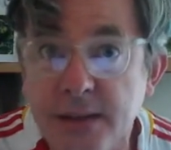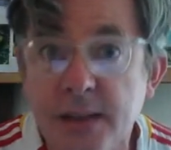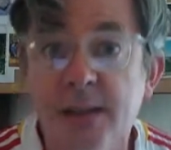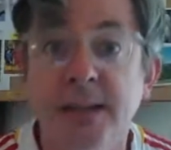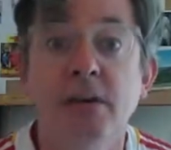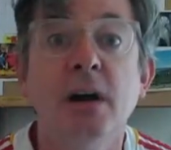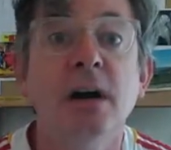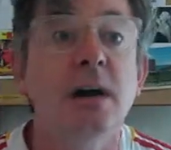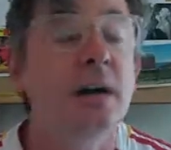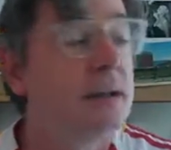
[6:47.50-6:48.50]
There
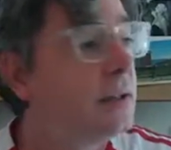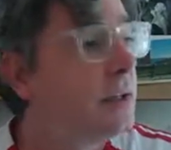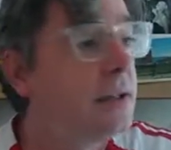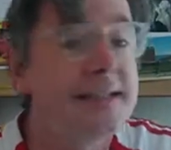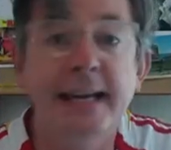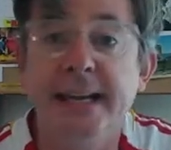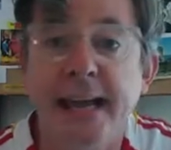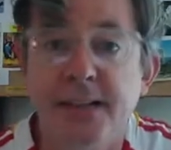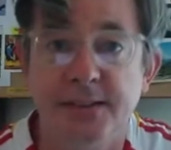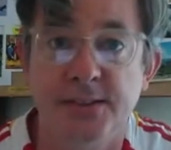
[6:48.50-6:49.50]
are dead
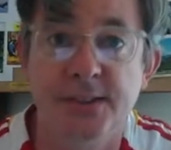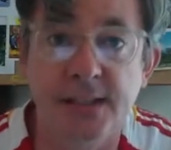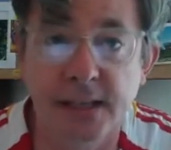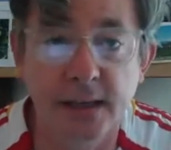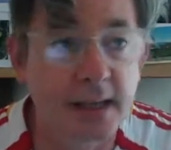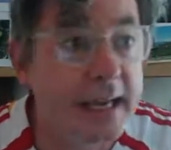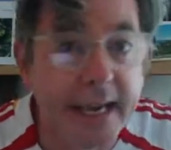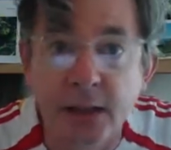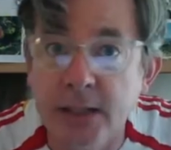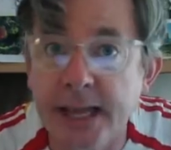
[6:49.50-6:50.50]
ends
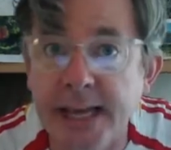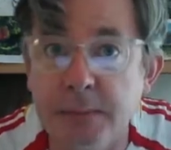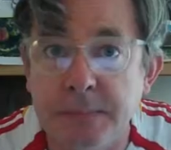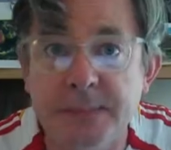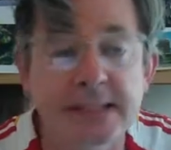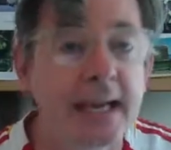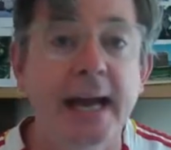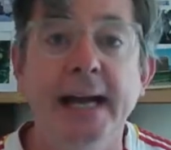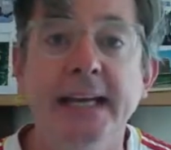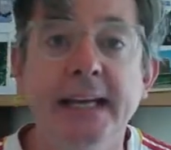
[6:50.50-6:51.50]
in games
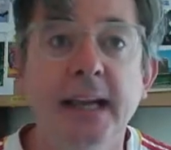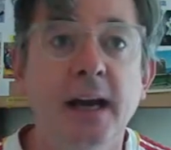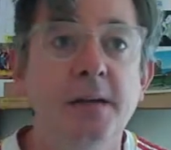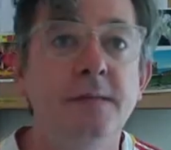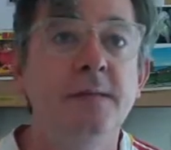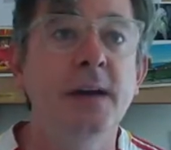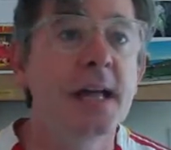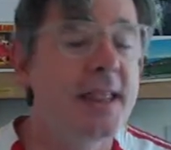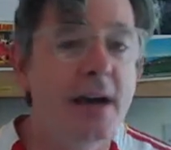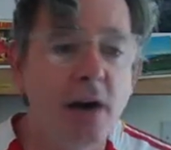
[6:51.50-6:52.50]
and in life.
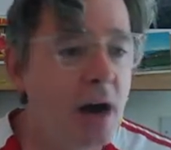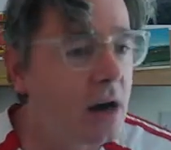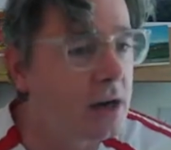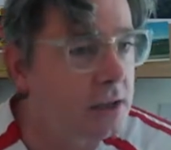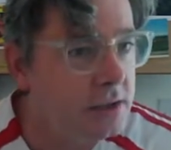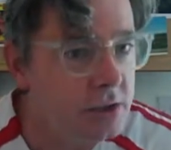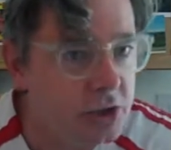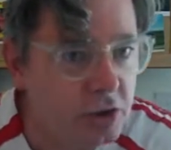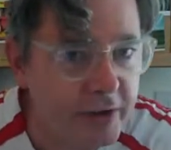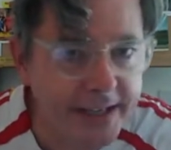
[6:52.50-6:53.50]
There are
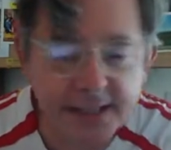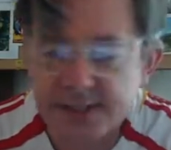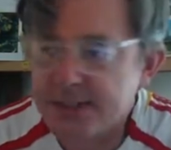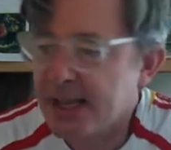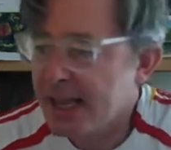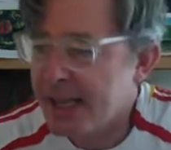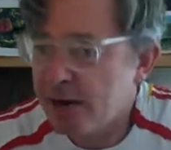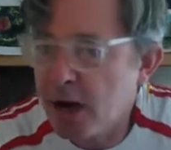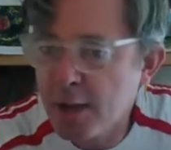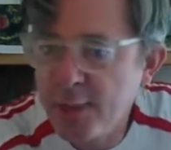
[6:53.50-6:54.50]
tricks, there
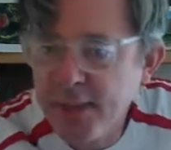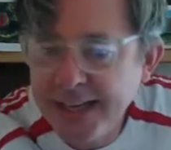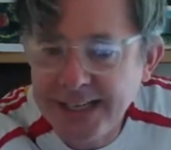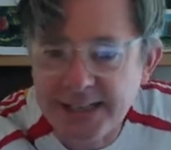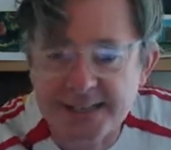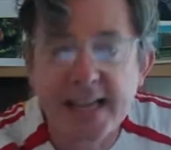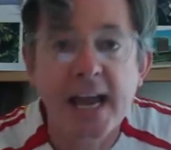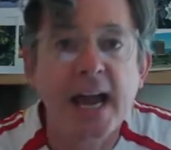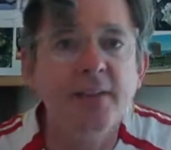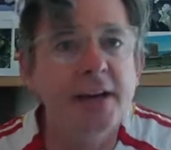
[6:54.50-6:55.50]
are things,
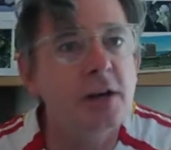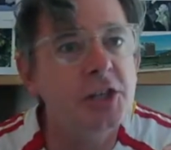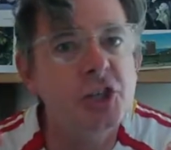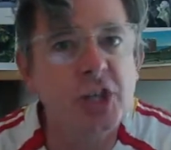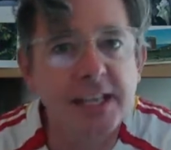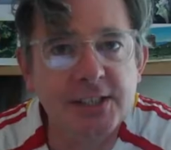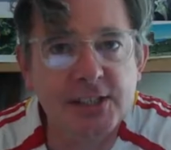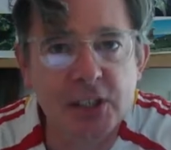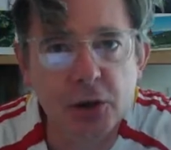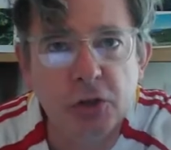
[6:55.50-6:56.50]
and there are cheats that
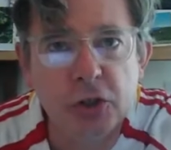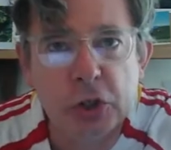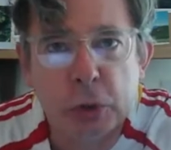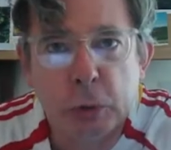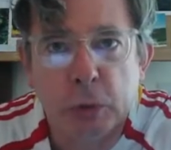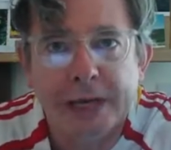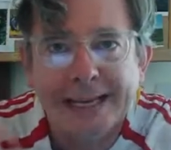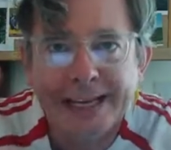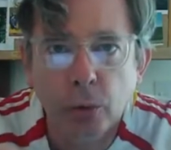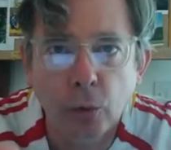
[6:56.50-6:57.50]
you can do
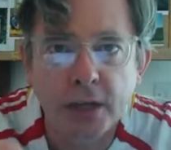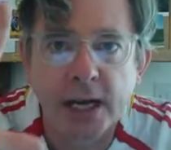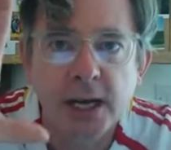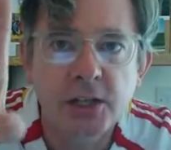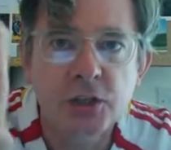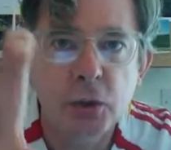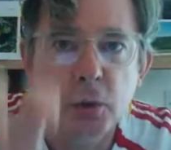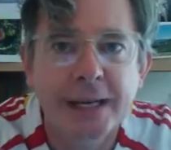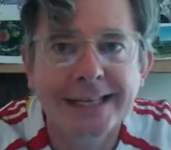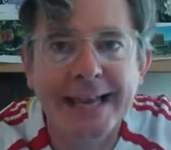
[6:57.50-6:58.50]
in order to
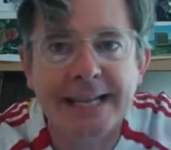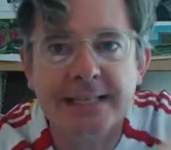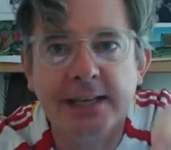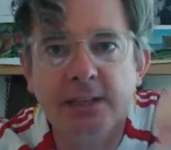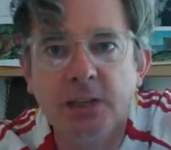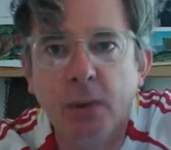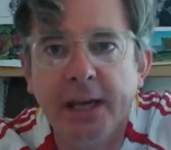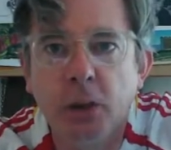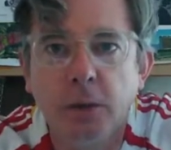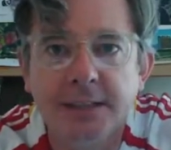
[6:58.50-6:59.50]
get to where you
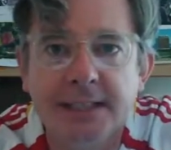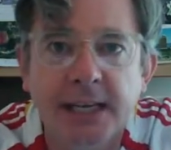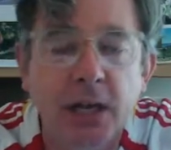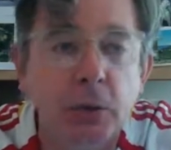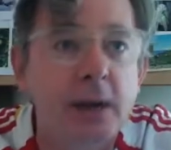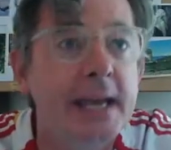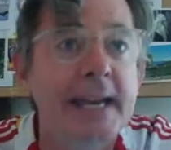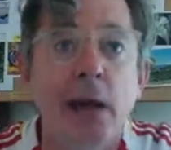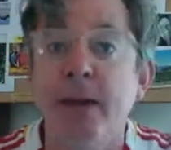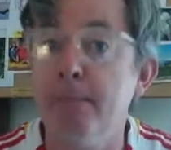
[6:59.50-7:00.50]
want to go. Now,
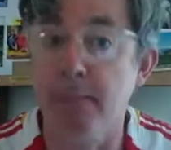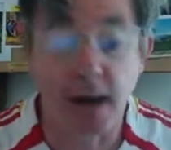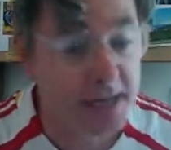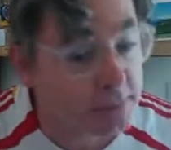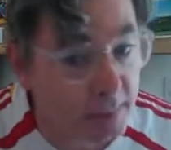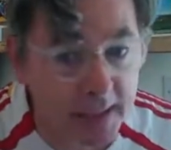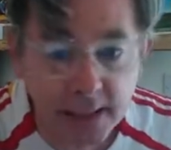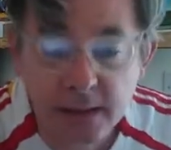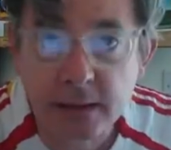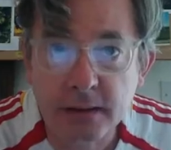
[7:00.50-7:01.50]
it might
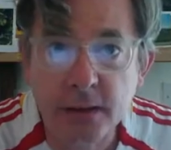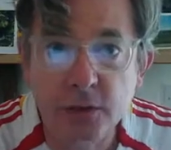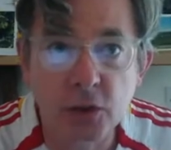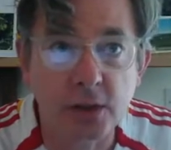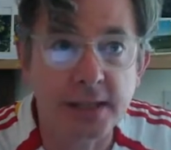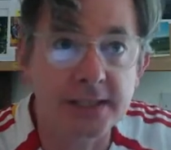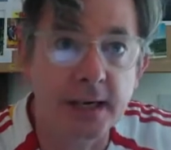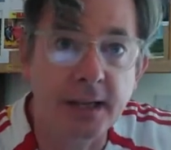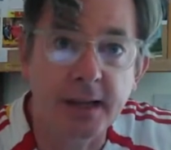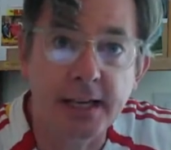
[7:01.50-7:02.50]
mean that there's
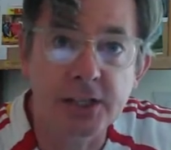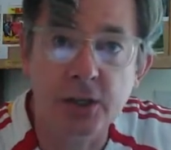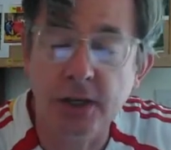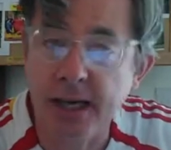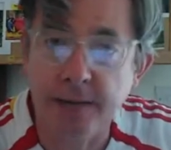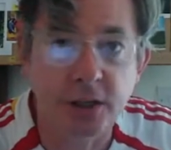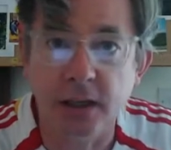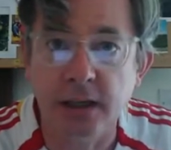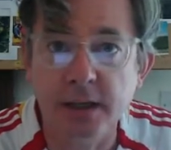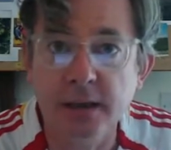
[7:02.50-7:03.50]
another lesson you have to
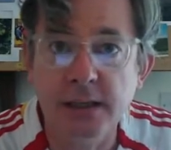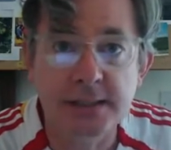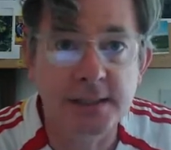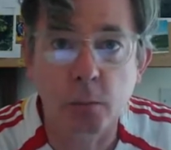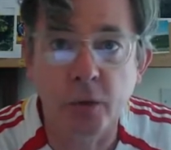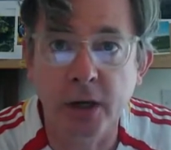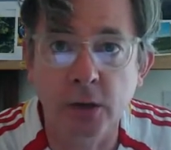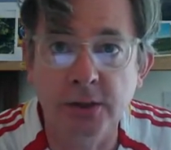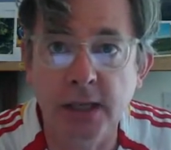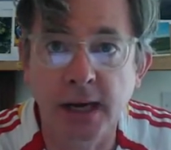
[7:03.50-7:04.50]
learn somewhere along
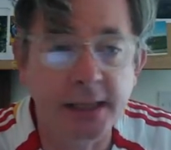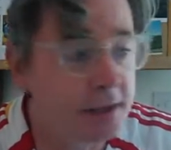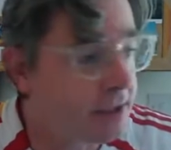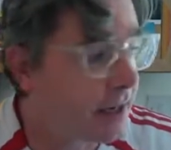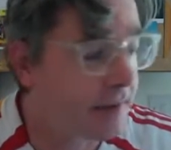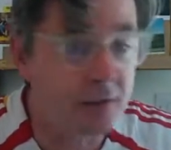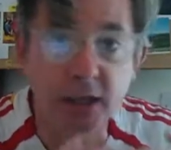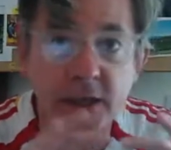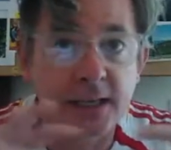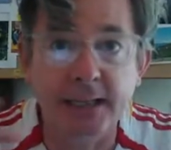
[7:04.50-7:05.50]
the line, and you have to
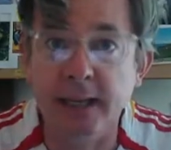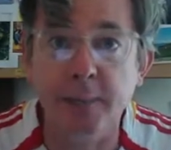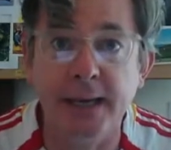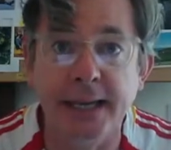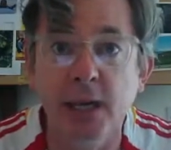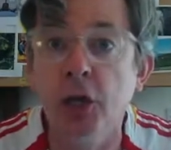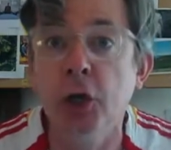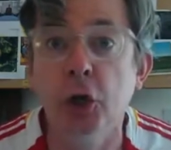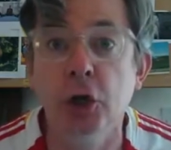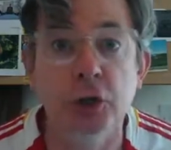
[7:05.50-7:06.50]
learn it doubly.
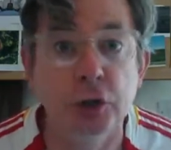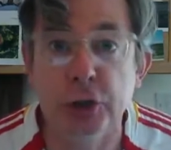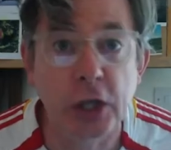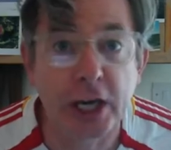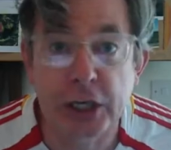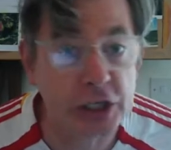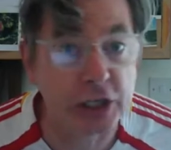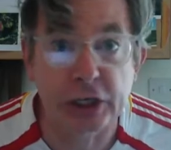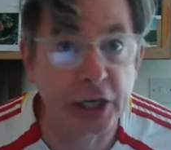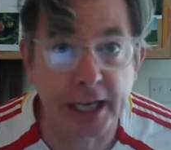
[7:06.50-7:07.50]
It doesn't
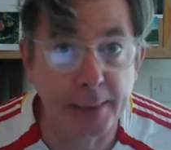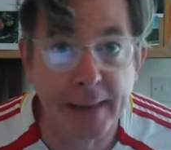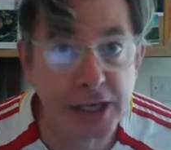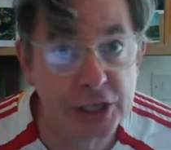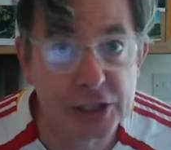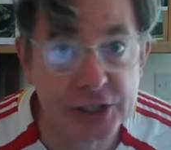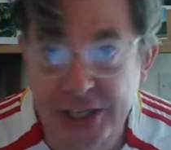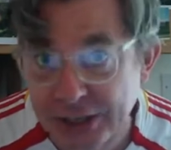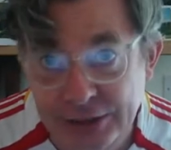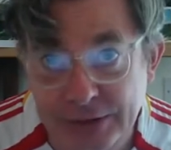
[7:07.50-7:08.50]
really matter, does it?
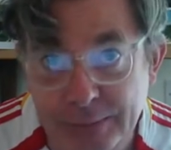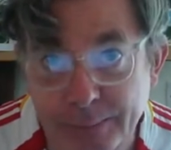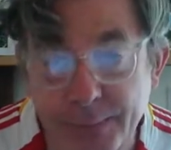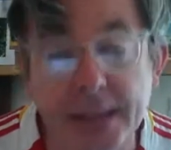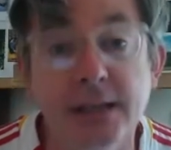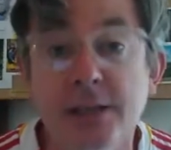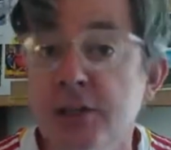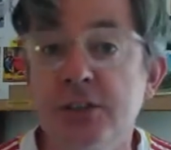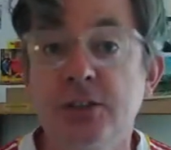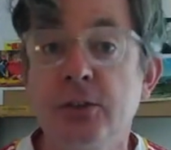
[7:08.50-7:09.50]
You
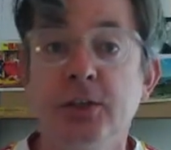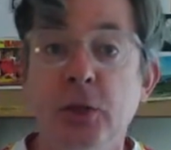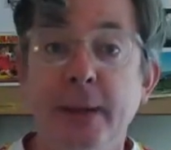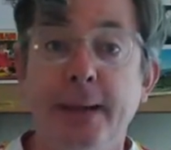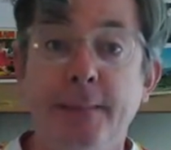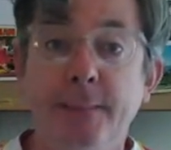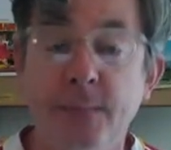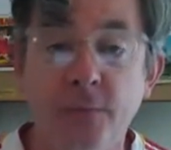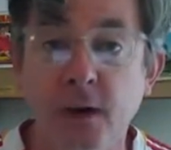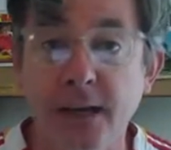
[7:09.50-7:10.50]
just got to do it,
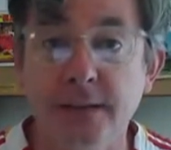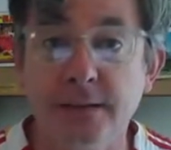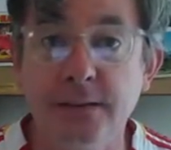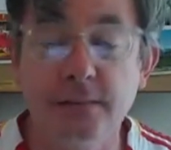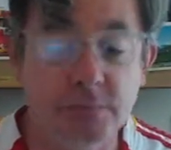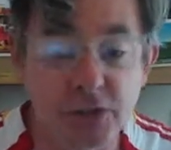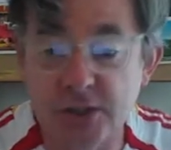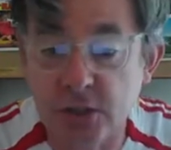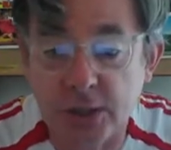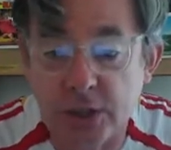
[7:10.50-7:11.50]
right? You just got
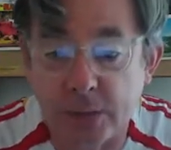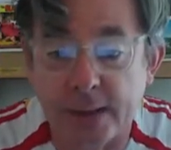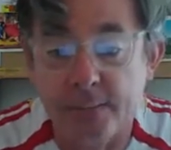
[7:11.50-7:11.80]
to do it.